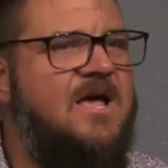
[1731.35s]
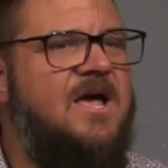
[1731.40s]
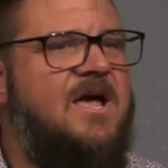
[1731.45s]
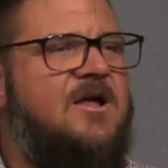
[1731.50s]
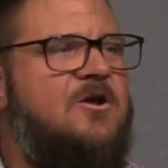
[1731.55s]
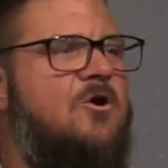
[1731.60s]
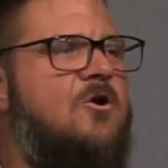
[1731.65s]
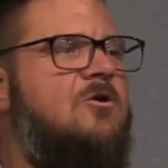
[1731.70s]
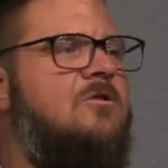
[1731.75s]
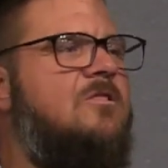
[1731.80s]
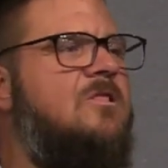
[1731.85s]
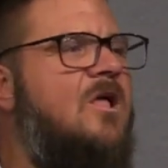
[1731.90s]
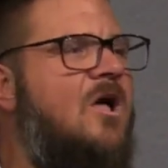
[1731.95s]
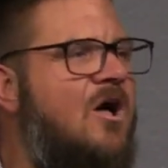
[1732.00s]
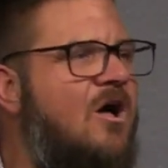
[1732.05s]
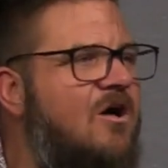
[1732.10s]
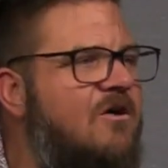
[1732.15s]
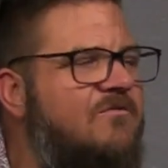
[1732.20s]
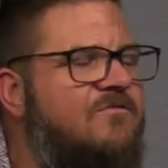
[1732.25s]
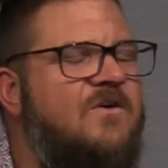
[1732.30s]
and our
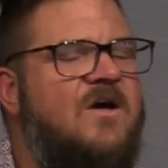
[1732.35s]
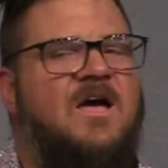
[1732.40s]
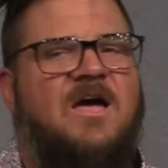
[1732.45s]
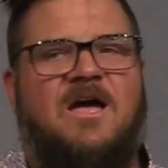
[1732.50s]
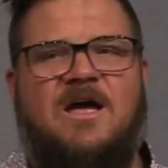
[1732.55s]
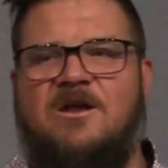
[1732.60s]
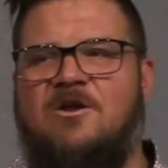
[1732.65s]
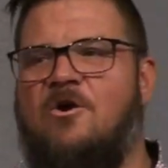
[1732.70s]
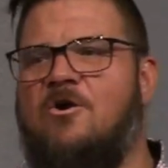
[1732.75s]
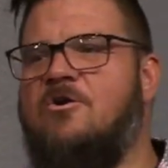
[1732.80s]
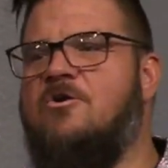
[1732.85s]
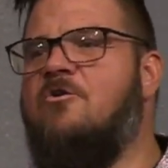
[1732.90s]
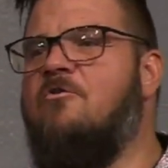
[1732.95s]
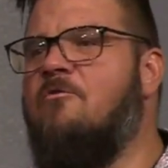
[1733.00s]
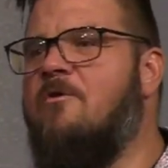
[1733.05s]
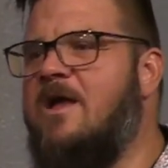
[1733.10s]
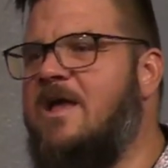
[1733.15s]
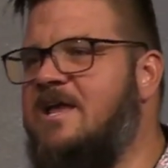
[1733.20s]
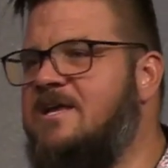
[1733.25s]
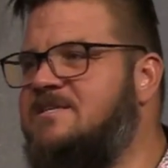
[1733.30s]
love and our
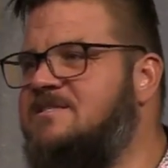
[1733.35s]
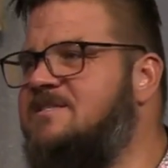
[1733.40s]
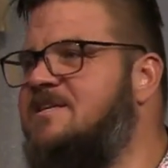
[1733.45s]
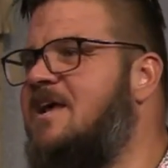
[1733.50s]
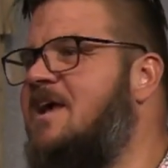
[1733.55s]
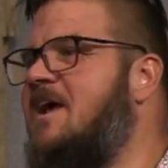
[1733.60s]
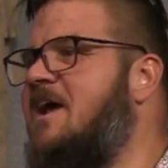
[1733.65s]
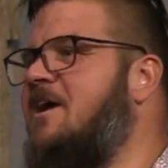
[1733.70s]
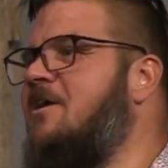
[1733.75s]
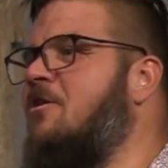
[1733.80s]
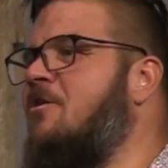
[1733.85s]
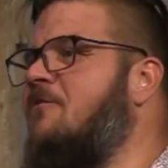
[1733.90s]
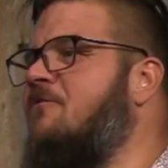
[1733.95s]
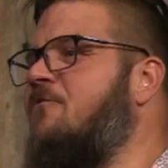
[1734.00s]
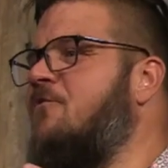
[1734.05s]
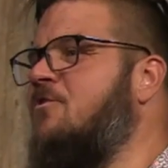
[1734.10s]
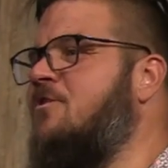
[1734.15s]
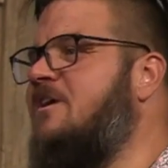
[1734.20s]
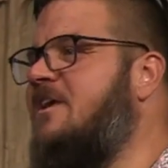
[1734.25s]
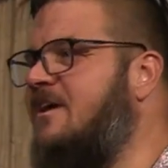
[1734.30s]
grace and our
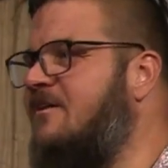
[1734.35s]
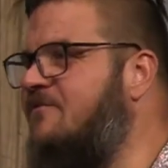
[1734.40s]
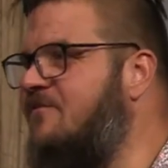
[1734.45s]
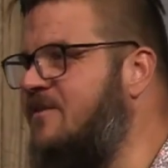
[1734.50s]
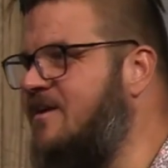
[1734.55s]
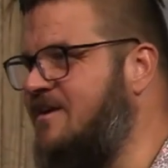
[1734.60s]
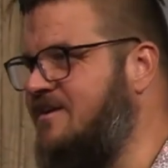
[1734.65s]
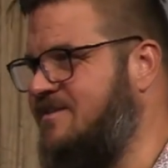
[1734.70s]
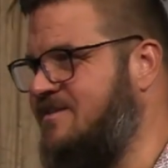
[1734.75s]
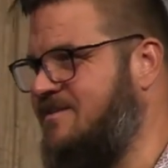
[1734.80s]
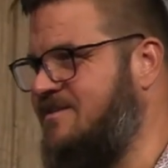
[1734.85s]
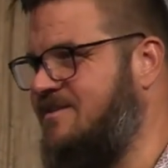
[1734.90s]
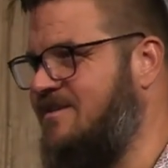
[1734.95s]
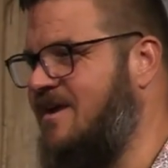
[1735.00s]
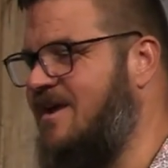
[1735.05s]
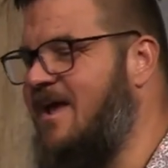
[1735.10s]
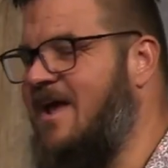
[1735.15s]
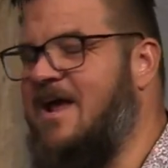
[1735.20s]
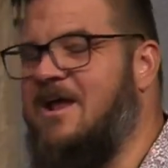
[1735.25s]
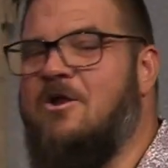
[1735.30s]
forgiveness
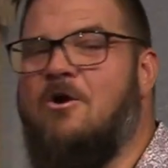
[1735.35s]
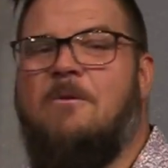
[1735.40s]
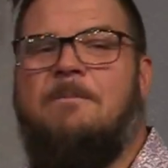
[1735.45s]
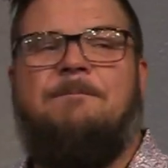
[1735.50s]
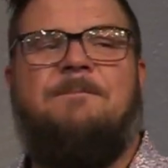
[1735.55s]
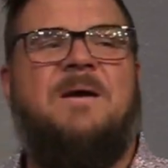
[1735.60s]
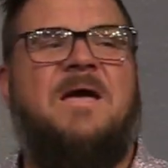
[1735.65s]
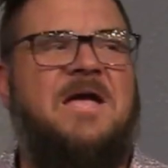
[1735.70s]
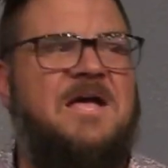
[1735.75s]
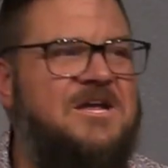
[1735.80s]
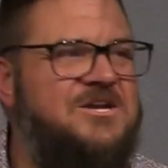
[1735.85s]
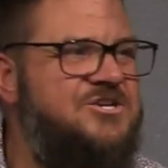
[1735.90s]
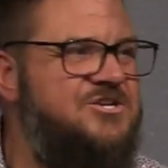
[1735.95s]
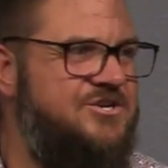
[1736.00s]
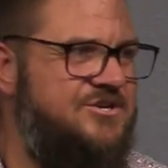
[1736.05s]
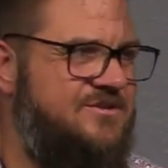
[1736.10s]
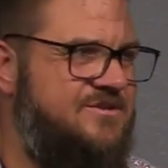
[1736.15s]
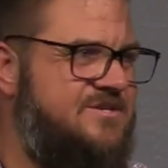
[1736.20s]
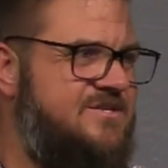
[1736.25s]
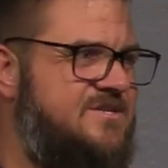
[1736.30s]
and our
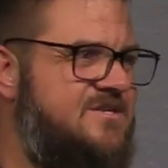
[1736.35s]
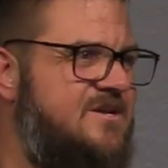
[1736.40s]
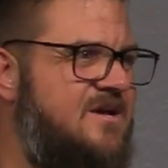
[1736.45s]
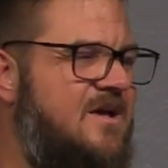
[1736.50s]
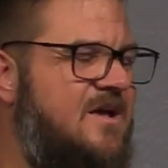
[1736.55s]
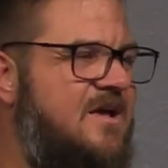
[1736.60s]
patience.